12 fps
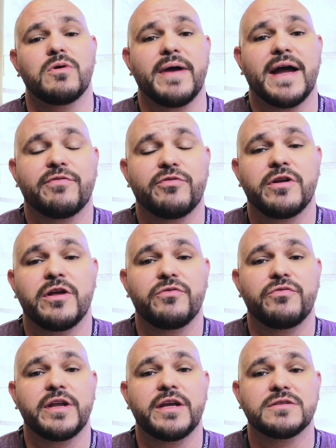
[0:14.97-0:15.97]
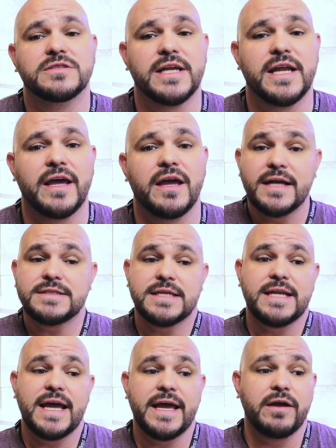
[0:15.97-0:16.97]
we're back for another video today. And
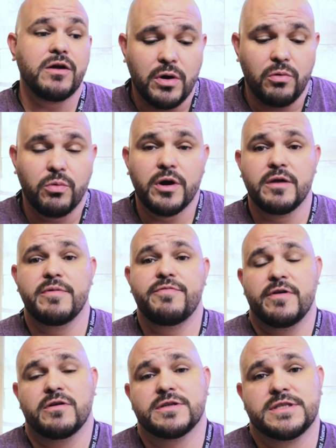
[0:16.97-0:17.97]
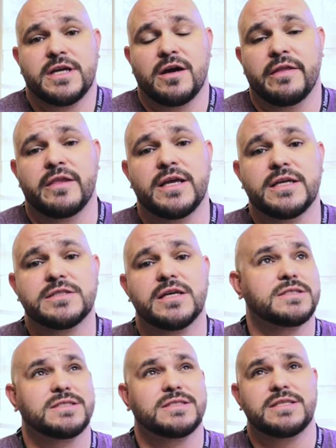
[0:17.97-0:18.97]
today, well, we're gonna be focusing on this
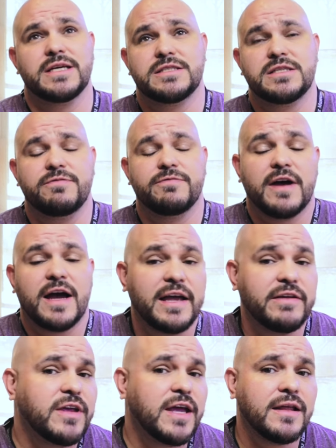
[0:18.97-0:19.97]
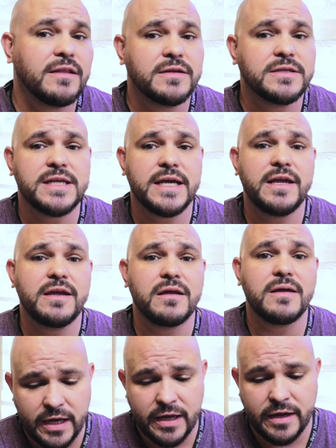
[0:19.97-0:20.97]
65 gallon
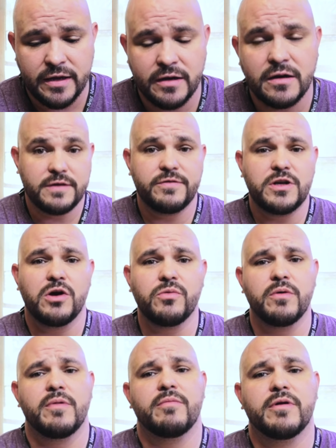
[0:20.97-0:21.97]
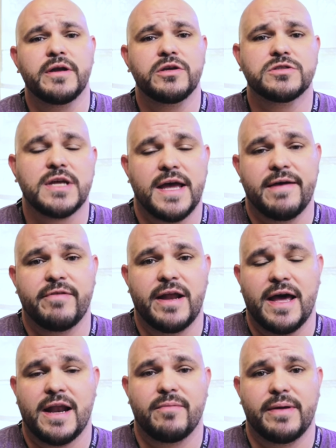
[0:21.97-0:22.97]
tank. And if you don't remember, I used to have an
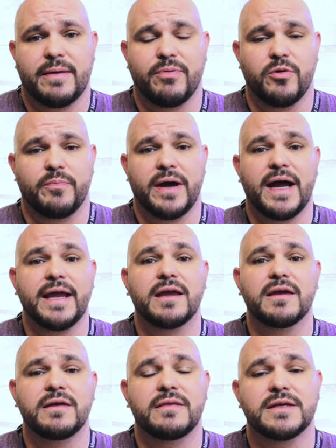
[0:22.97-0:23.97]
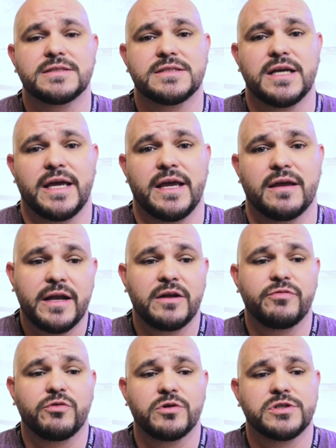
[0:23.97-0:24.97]
Atabapo pike in this tank. And
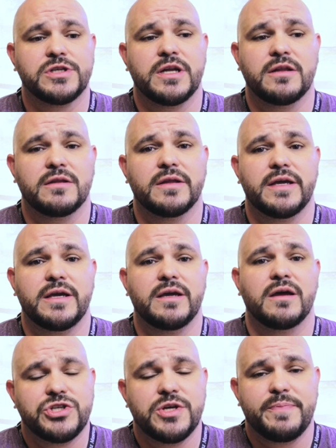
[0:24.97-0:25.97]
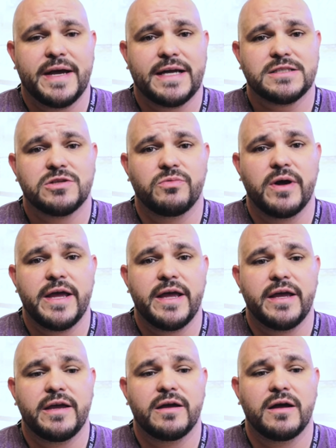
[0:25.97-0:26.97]
unfortunately, she passed
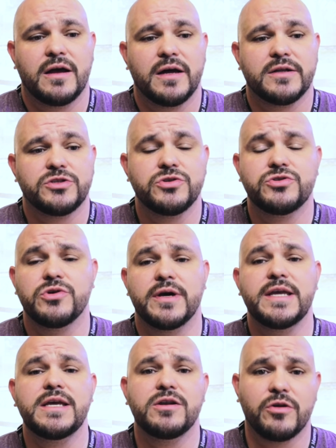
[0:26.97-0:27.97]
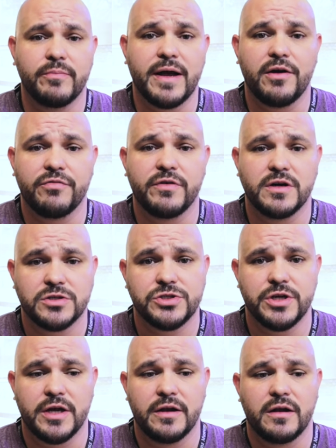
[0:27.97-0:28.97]
away uh, due to a heater
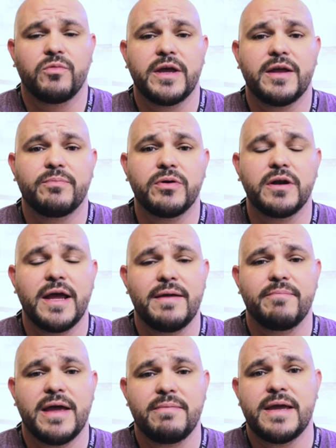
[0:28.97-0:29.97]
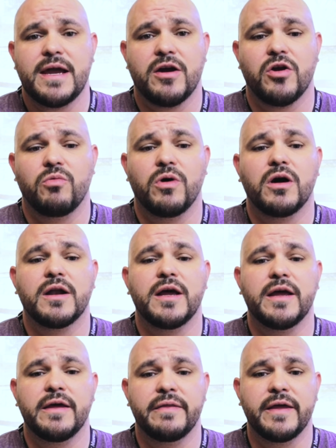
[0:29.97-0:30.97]
malfunction. We had put a baby
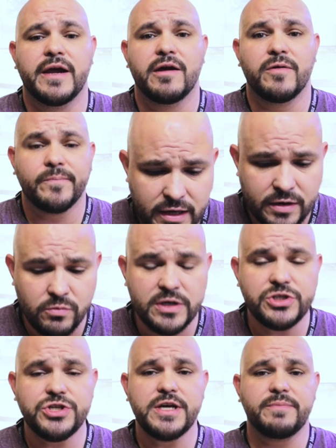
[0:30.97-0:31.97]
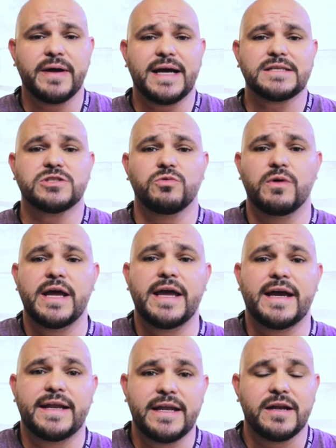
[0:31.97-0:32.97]
arowana in there. And when she had passed
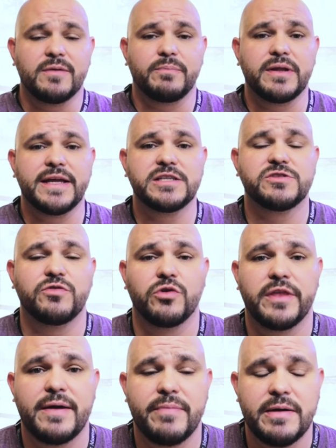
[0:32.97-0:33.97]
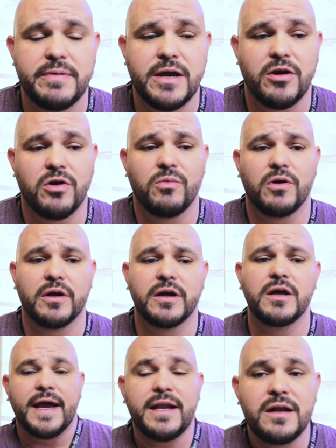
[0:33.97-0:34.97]
away, I needed a place for that baby
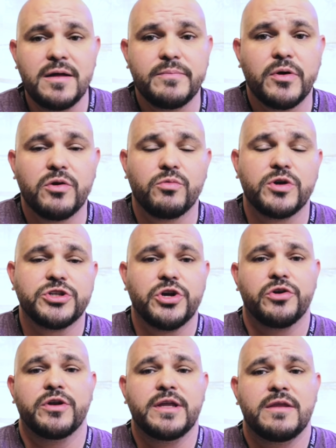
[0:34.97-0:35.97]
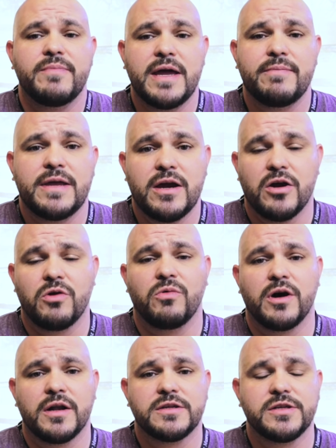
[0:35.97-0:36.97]
arowana. I ended up returning the baby
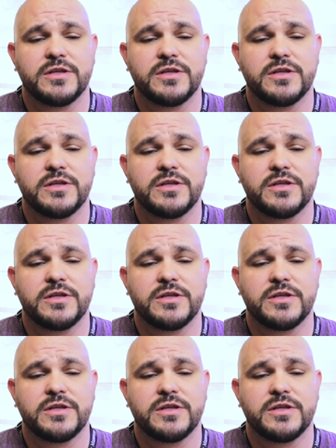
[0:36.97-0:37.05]
arowana